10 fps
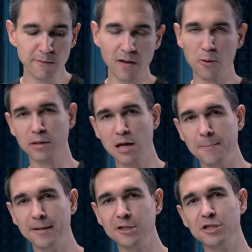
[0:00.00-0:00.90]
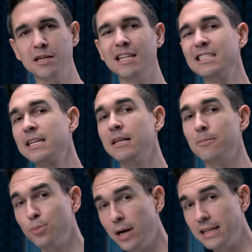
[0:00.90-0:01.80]
move on with the competition and let's get
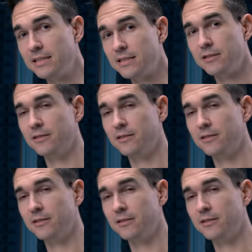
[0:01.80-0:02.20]
into price.